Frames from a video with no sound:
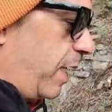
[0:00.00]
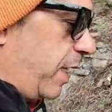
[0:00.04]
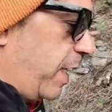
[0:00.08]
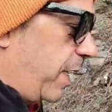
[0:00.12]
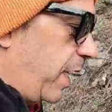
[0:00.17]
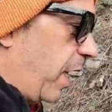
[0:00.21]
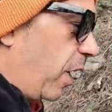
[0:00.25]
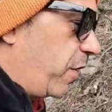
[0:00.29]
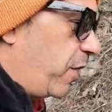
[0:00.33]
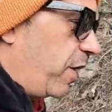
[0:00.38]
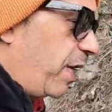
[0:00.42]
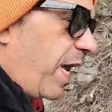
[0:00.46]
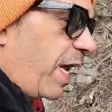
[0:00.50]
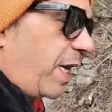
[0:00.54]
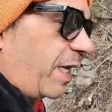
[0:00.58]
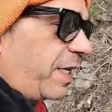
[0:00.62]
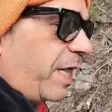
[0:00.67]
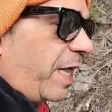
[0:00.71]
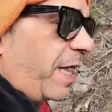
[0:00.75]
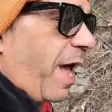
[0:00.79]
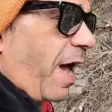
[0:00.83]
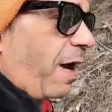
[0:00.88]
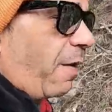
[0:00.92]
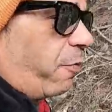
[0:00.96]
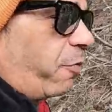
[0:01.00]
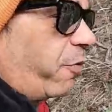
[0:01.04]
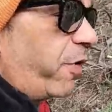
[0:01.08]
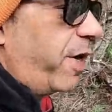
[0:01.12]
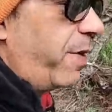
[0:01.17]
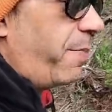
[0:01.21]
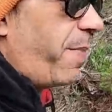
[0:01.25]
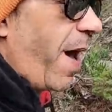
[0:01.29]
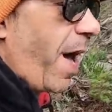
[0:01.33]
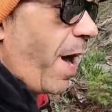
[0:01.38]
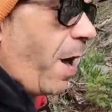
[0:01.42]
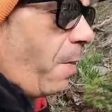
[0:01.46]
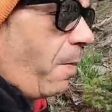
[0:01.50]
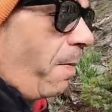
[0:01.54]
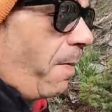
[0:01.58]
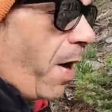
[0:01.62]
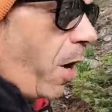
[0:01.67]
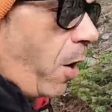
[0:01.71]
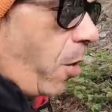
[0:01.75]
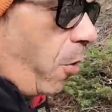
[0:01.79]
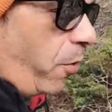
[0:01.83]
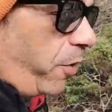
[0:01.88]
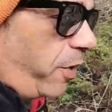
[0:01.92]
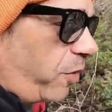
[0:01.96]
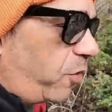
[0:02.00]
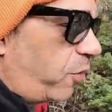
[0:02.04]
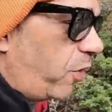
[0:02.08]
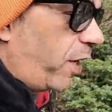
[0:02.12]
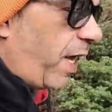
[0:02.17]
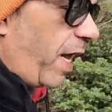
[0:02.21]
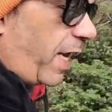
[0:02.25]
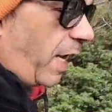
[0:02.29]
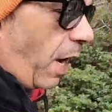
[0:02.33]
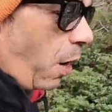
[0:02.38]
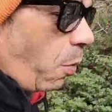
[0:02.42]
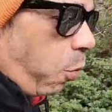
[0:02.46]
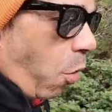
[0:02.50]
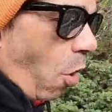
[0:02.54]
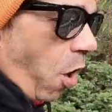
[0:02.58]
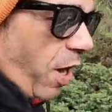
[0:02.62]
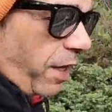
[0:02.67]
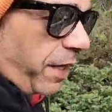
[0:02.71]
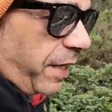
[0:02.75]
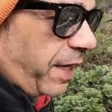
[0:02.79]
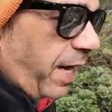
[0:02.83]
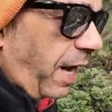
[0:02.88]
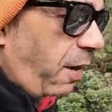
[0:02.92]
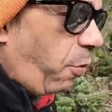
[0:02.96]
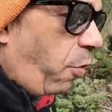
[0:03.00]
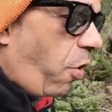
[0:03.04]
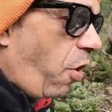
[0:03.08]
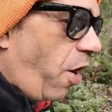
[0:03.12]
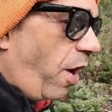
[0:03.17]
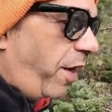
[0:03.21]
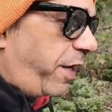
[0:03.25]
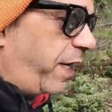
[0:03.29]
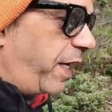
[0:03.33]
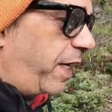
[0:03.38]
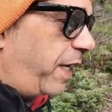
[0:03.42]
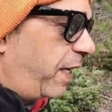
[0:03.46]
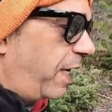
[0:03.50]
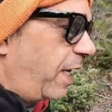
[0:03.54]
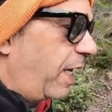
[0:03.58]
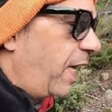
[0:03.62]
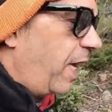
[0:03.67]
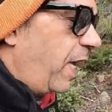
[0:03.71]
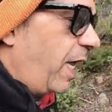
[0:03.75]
You know, you get into that rebound mode and you're like, I want it,